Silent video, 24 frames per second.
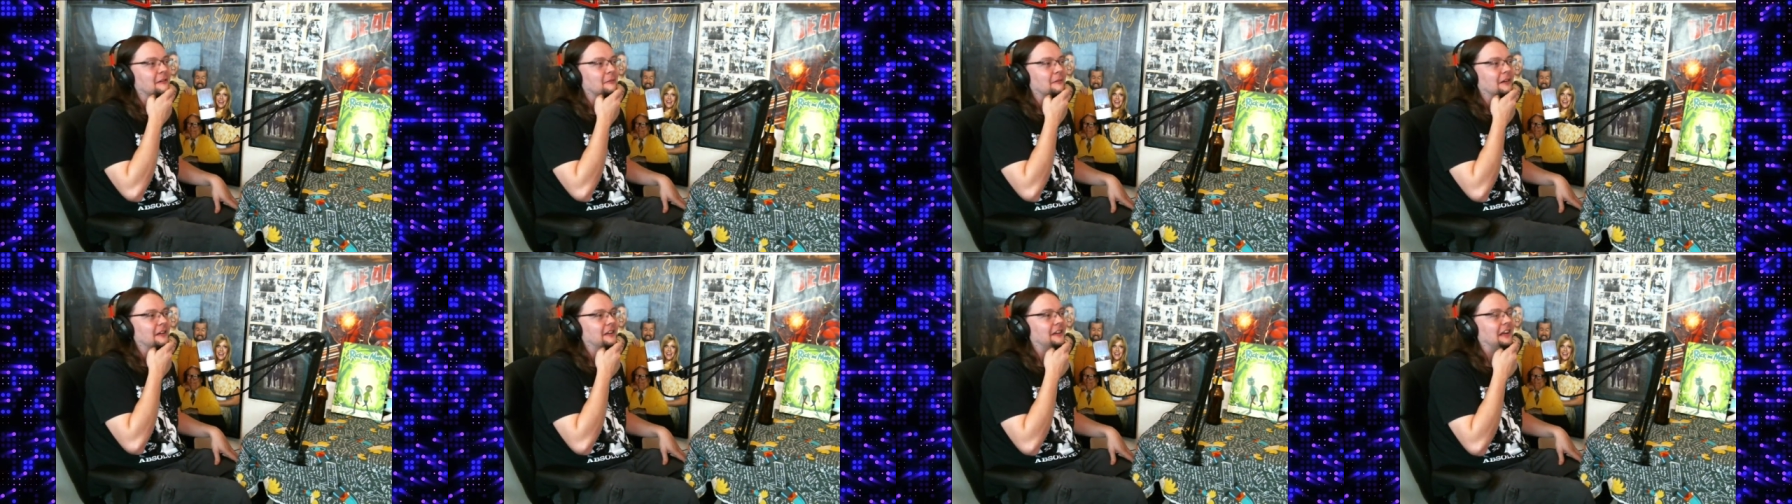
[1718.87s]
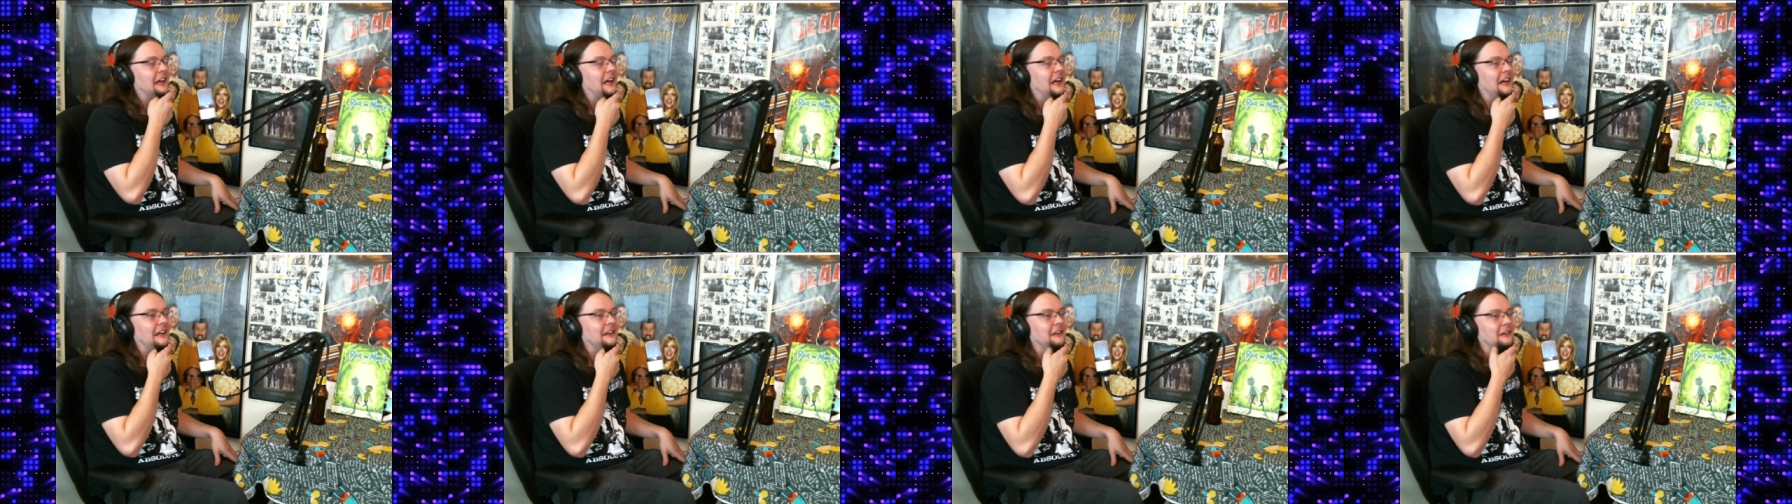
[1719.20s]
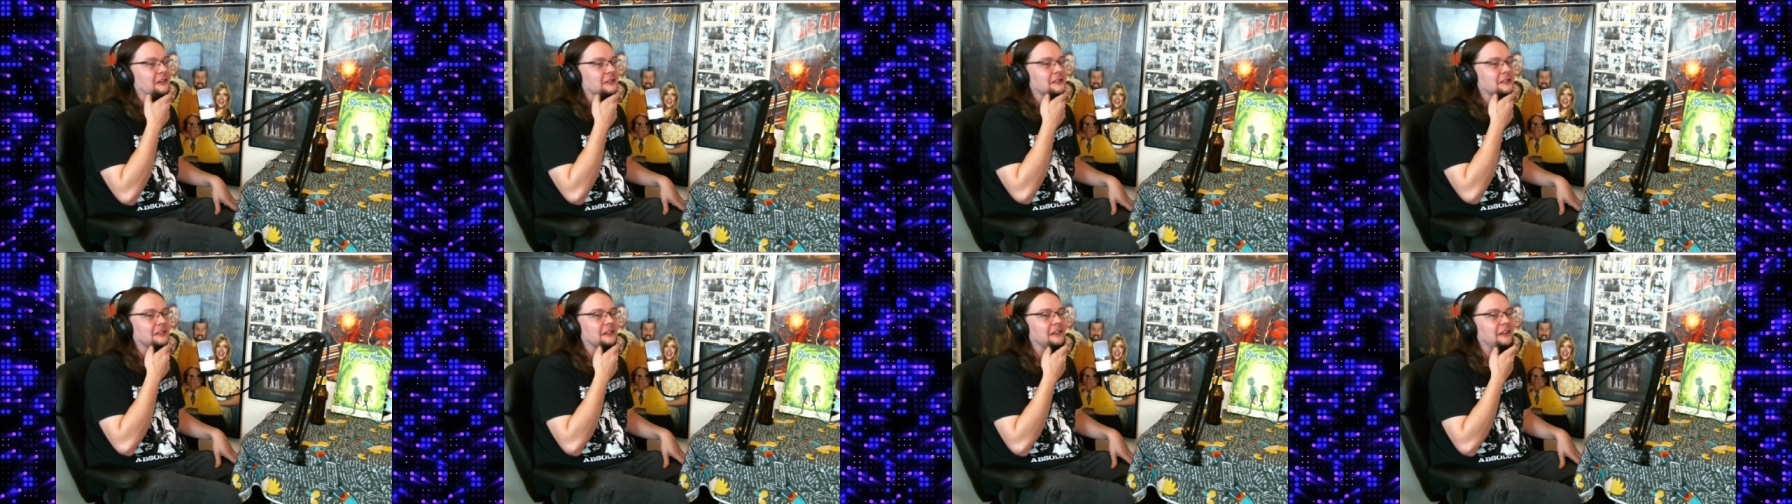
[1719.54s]
My dad
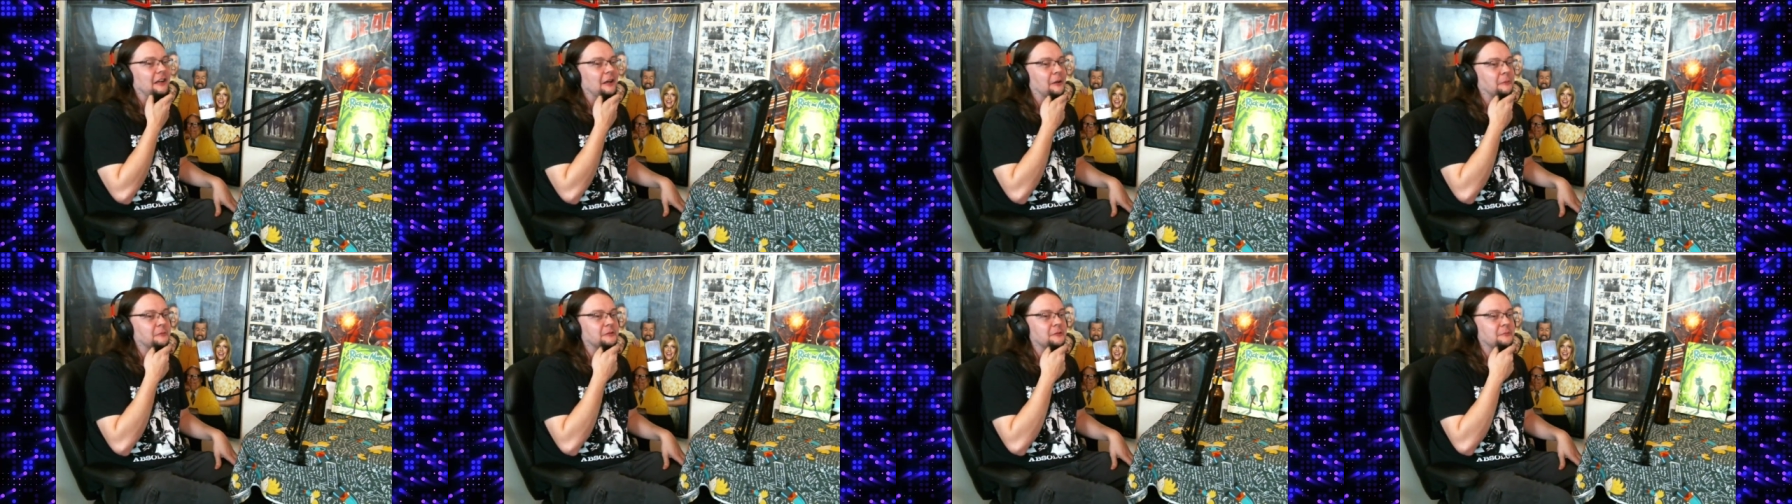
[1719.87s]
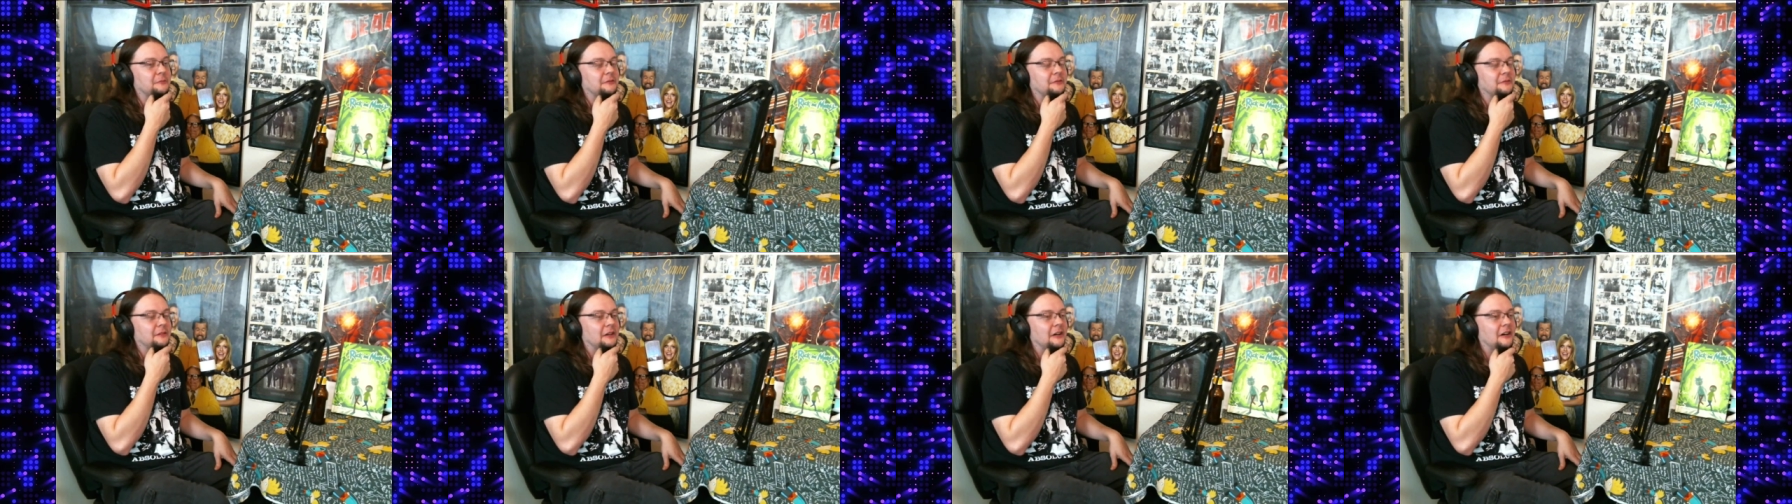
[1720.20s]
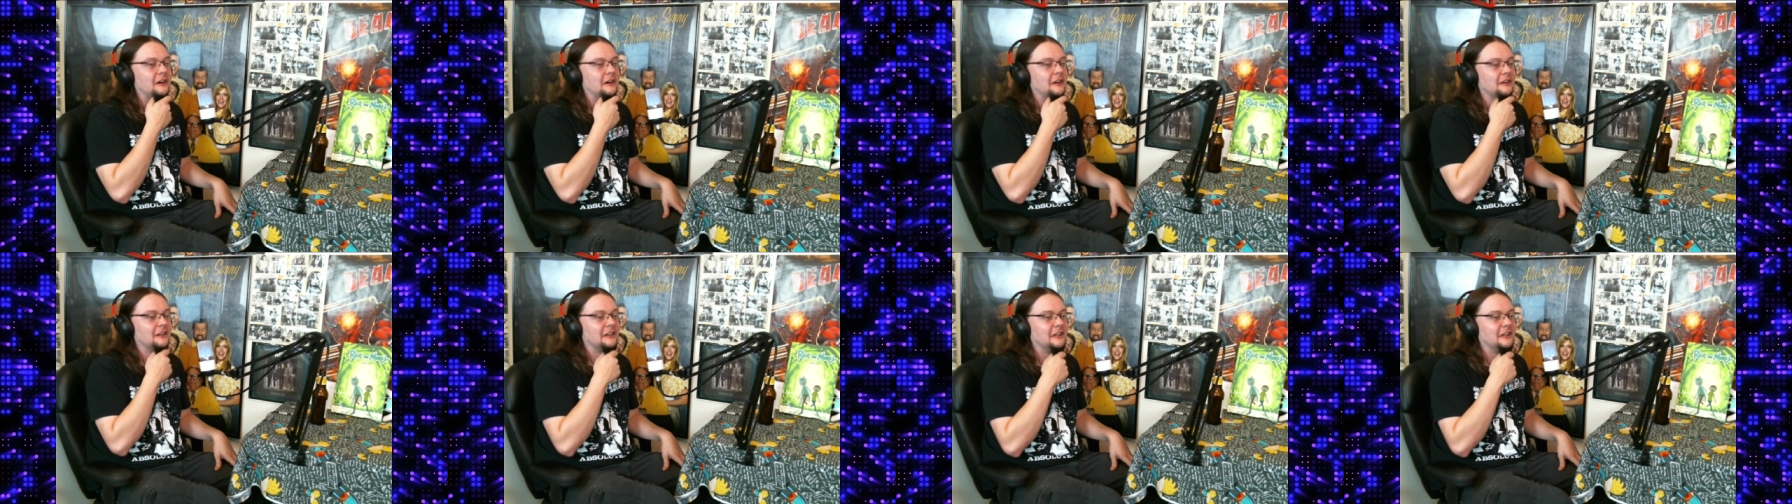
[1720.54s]
usually names them
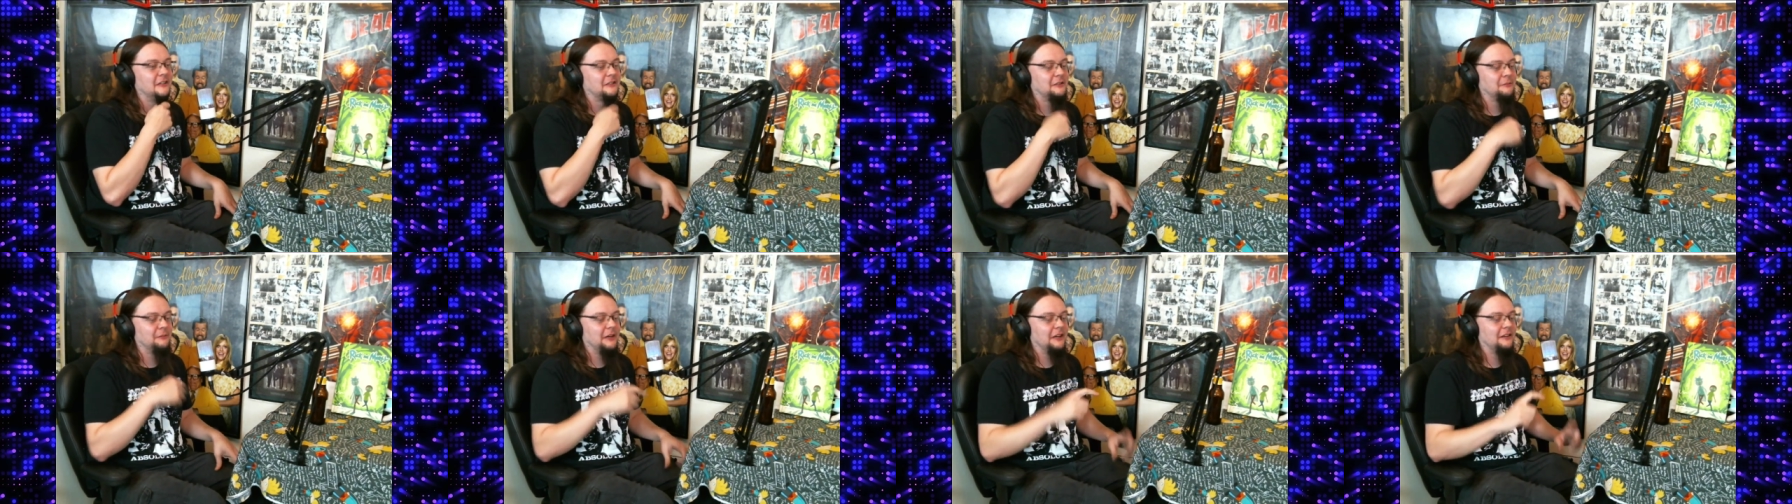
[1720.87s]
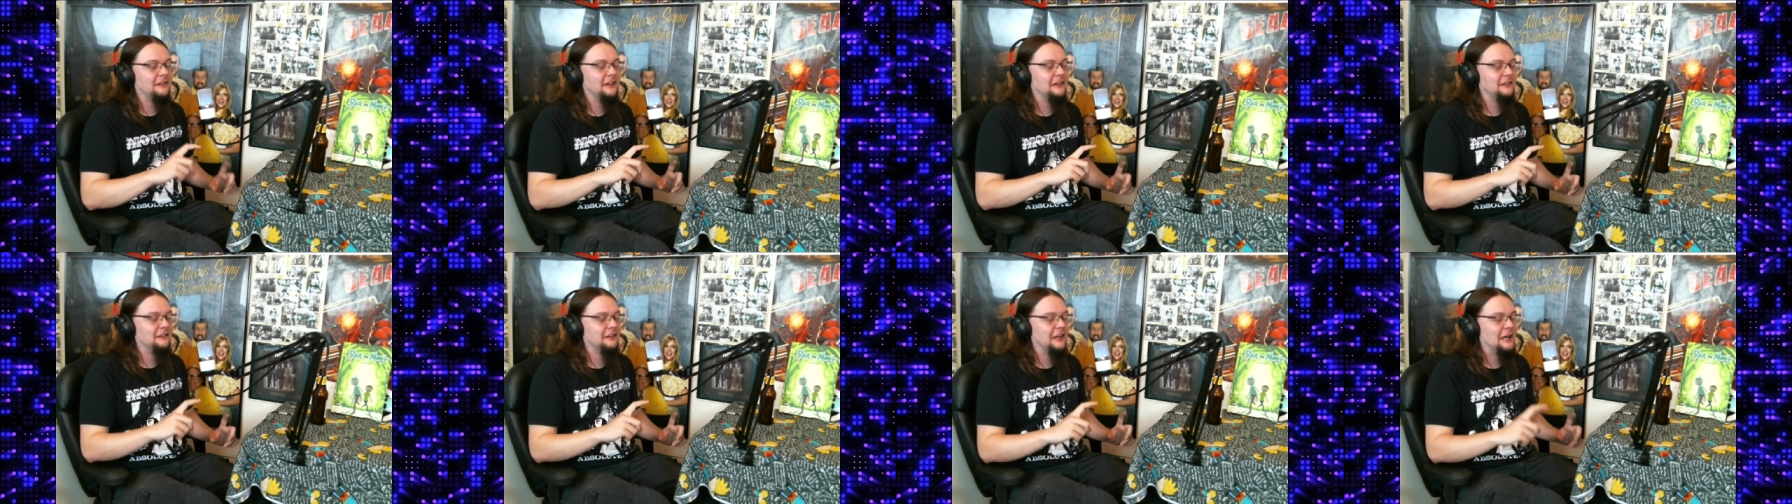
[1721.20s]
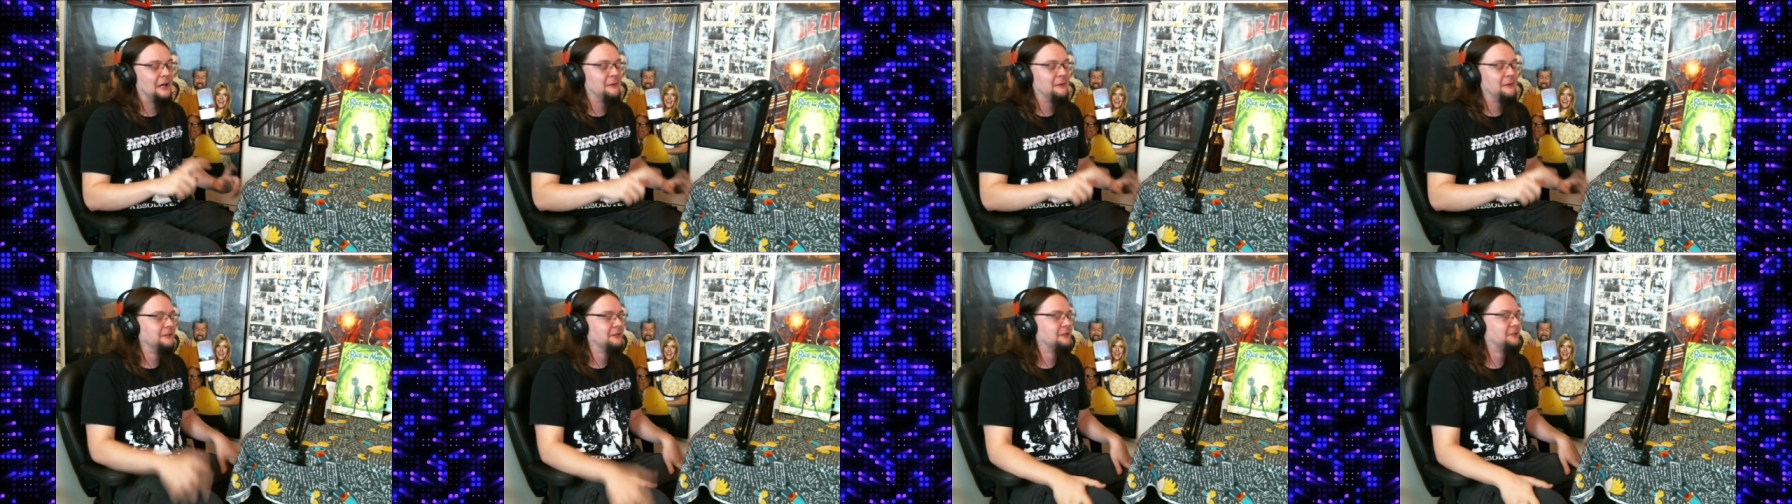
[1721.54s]
all, and he used to make like
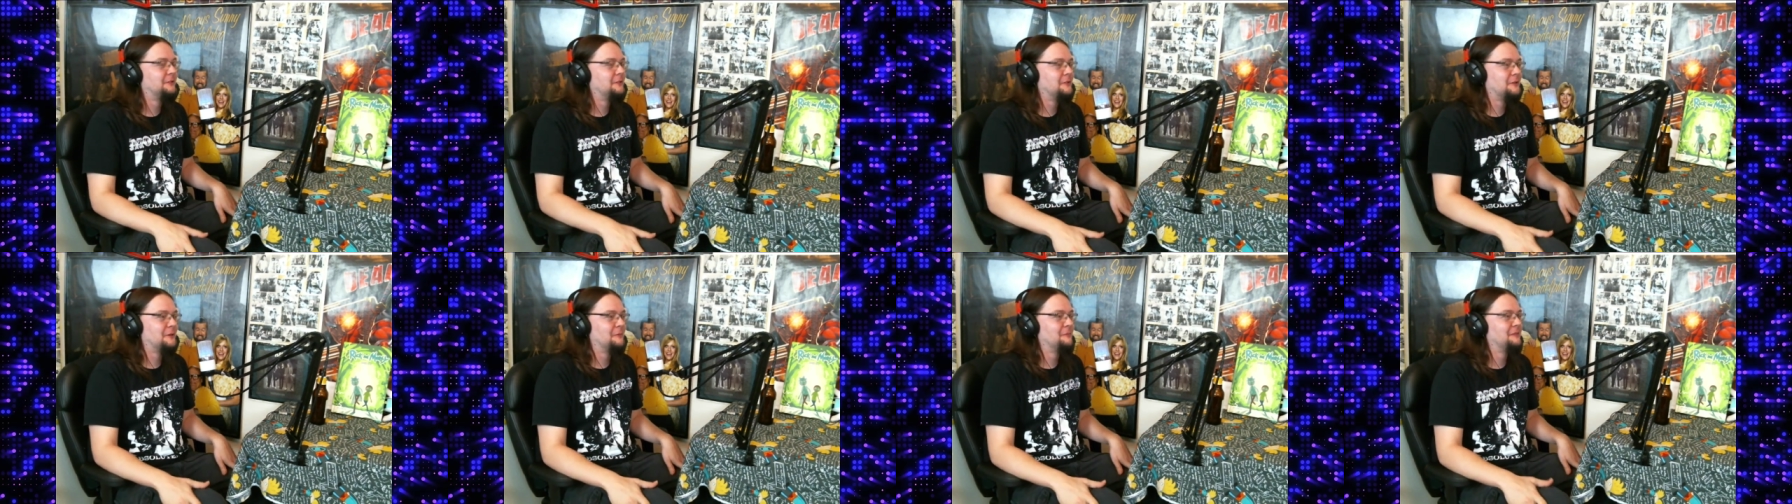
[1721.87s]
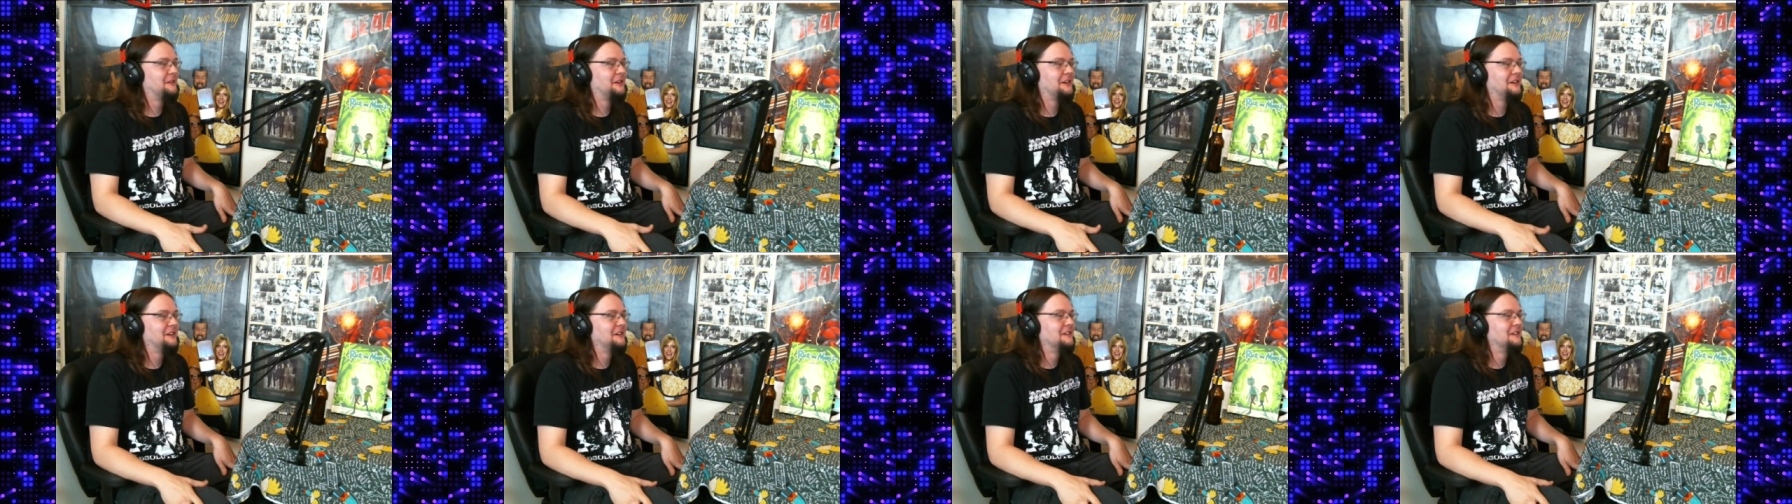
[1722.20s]
labels for them too.